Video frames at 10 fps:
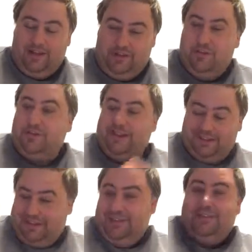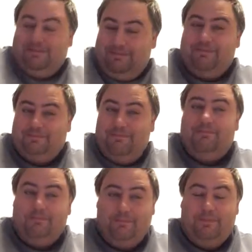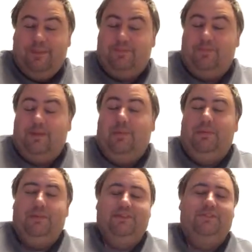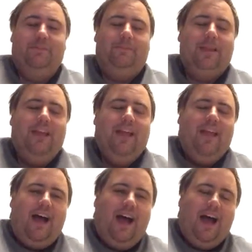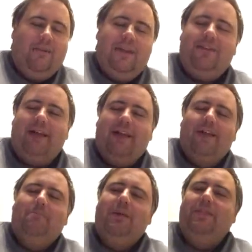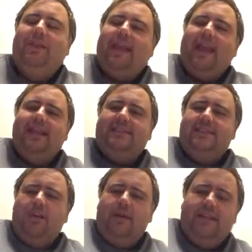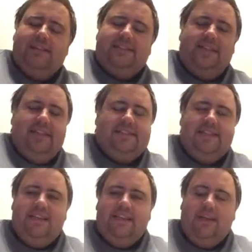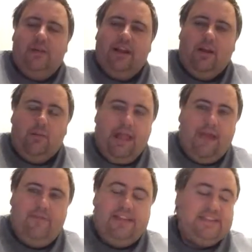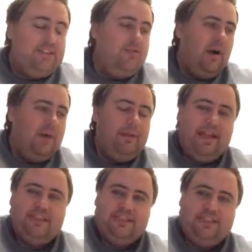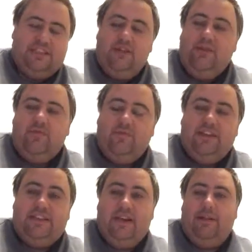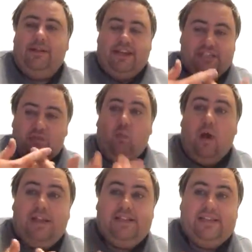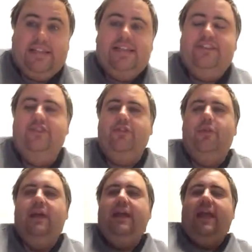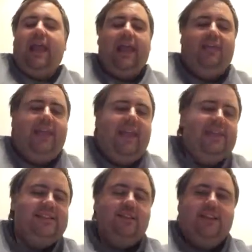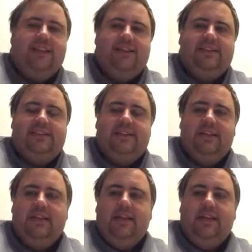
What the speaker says: units, and this would probably be true. Anyway, but the case though is that here we have these two obligations, these two conflicting obligations. What does he do? And the answer is,